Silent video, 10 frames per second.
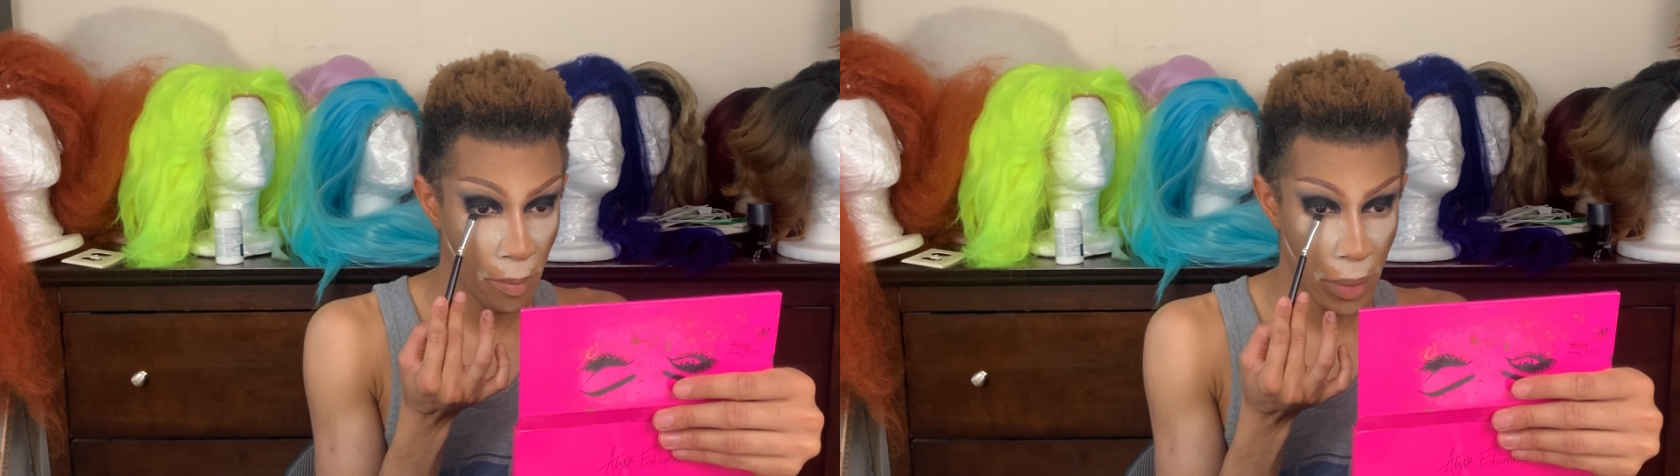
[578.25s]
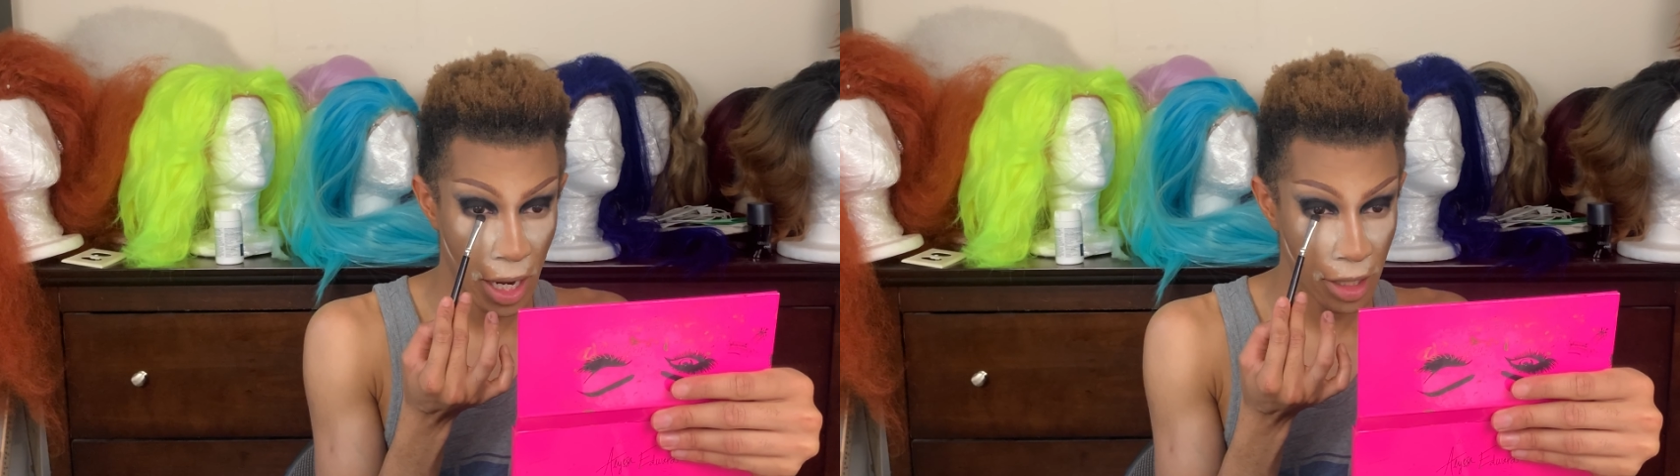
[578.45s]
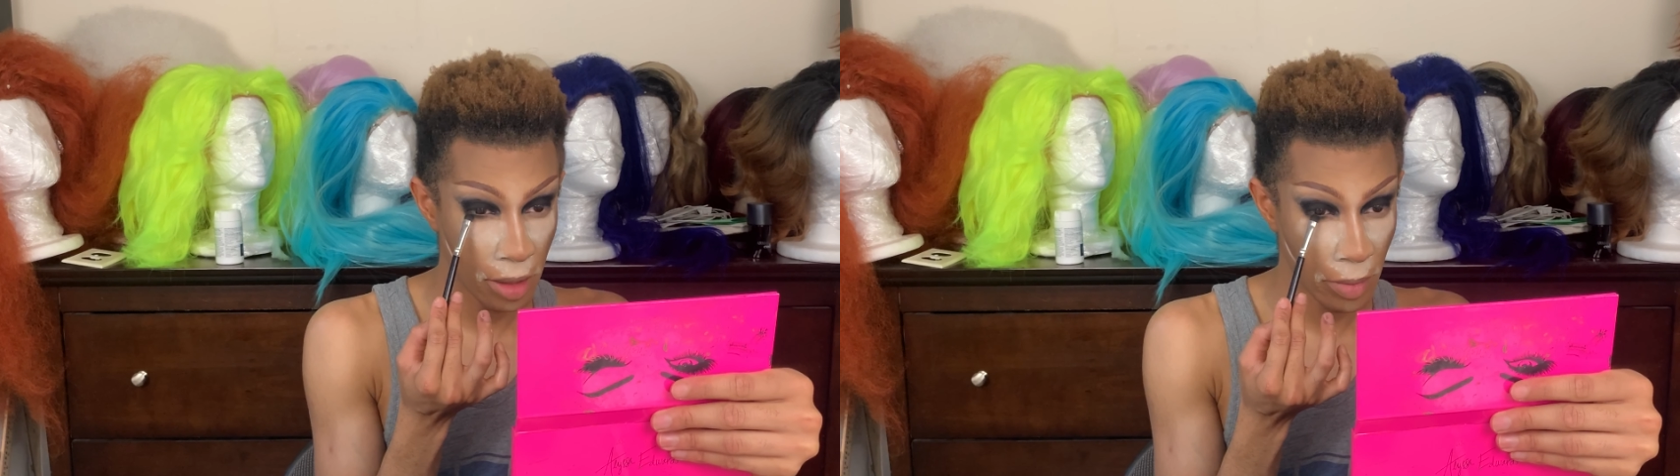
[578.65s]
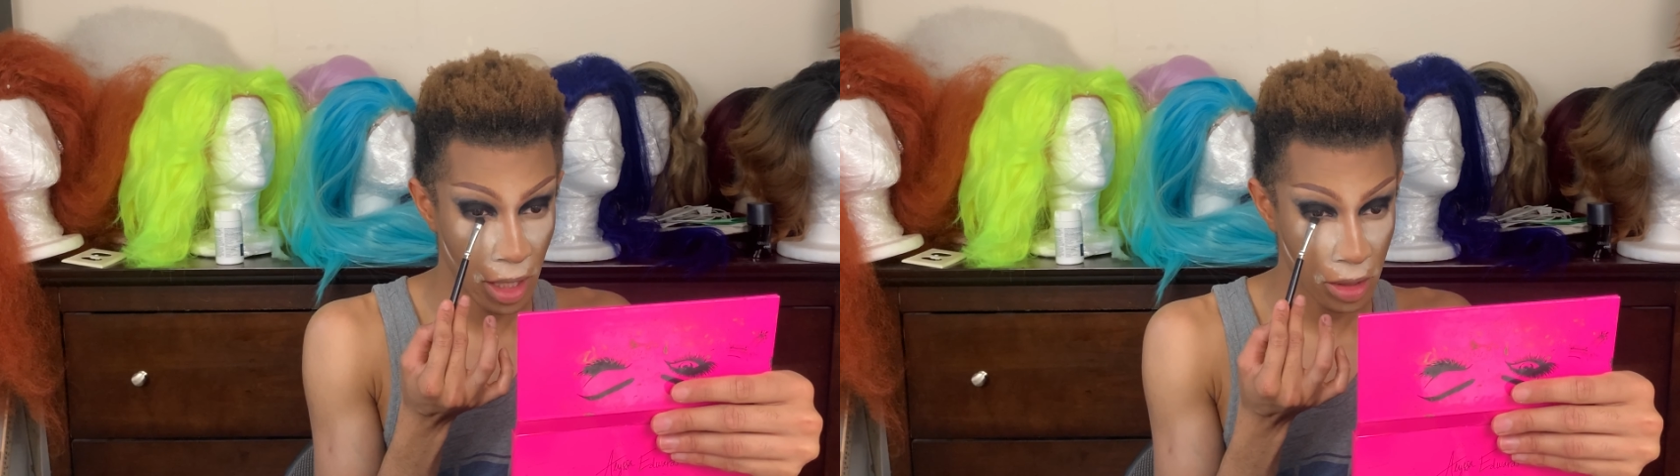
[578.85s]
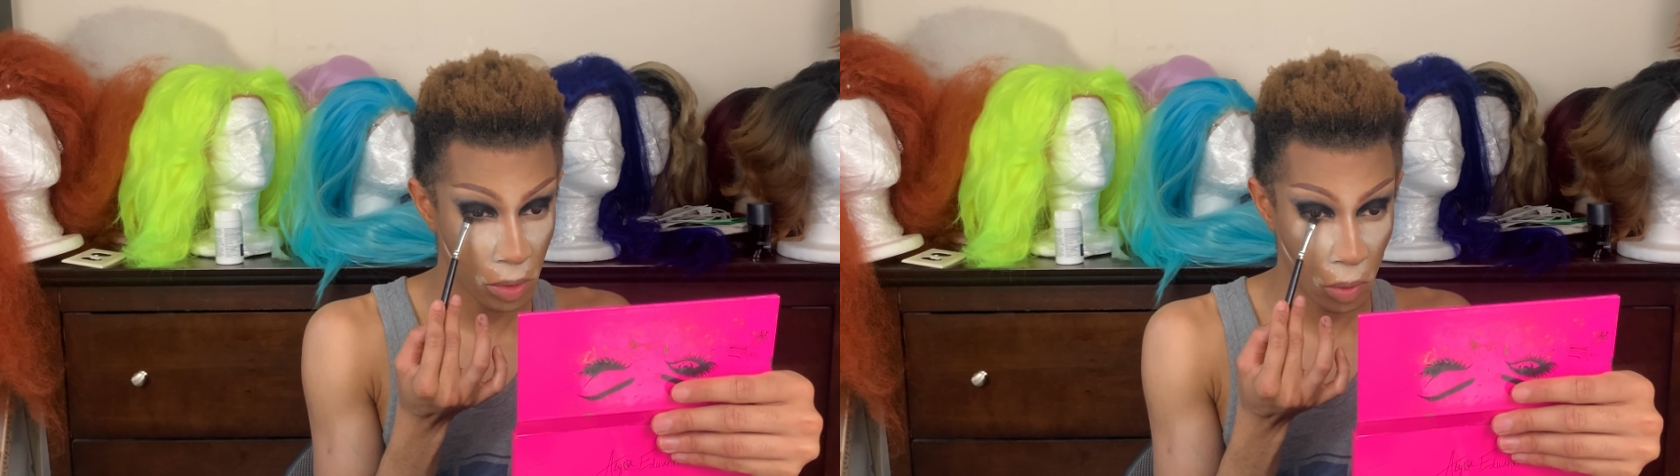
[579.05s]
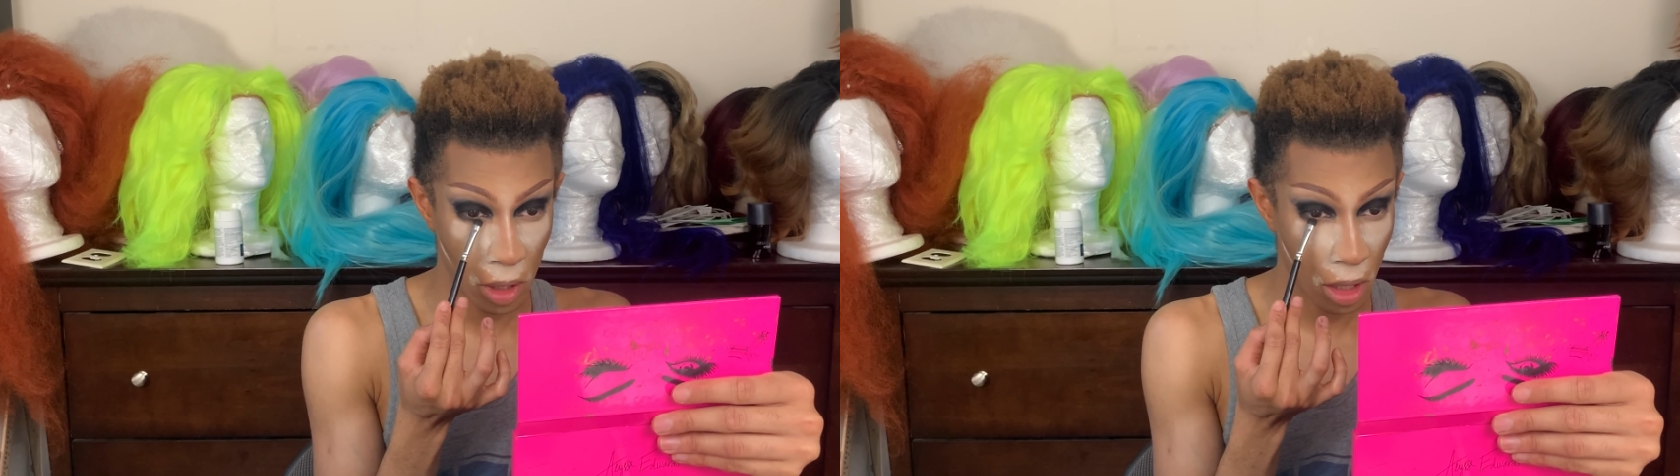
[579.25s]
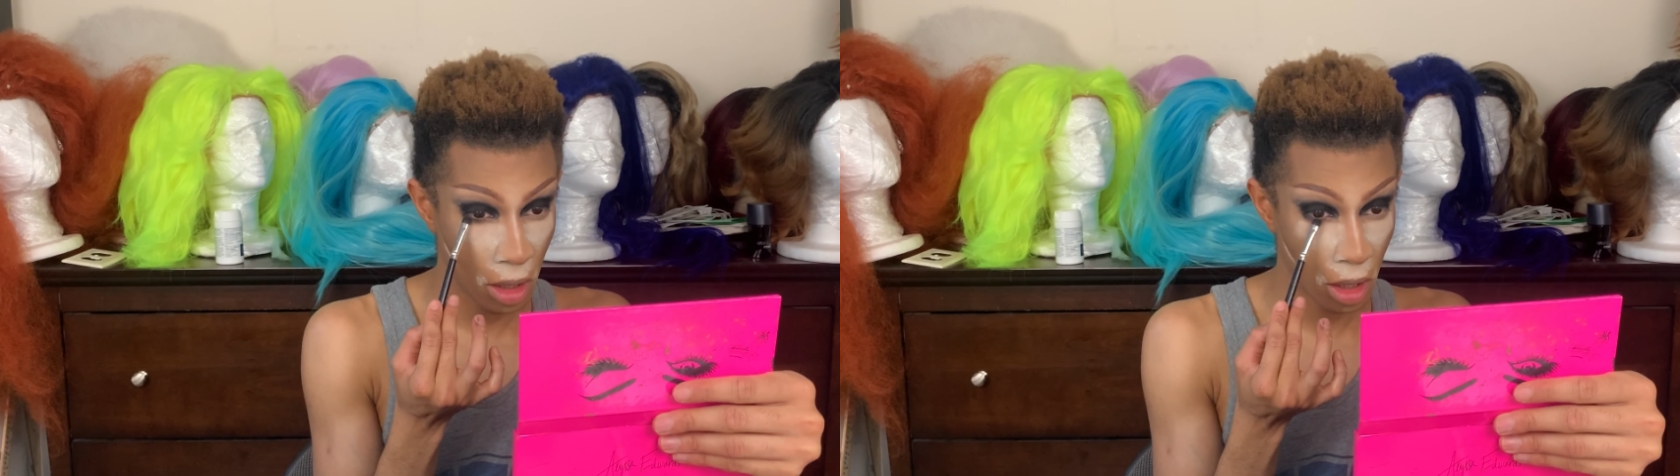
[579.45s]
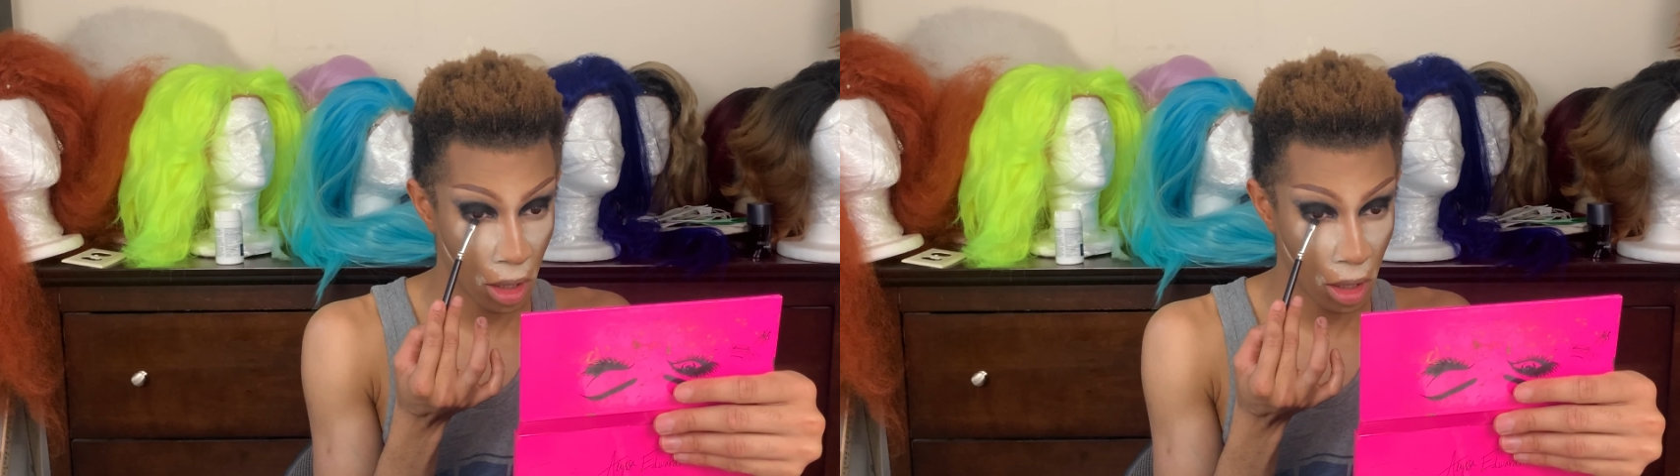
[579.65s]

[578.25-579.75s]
bottom as well.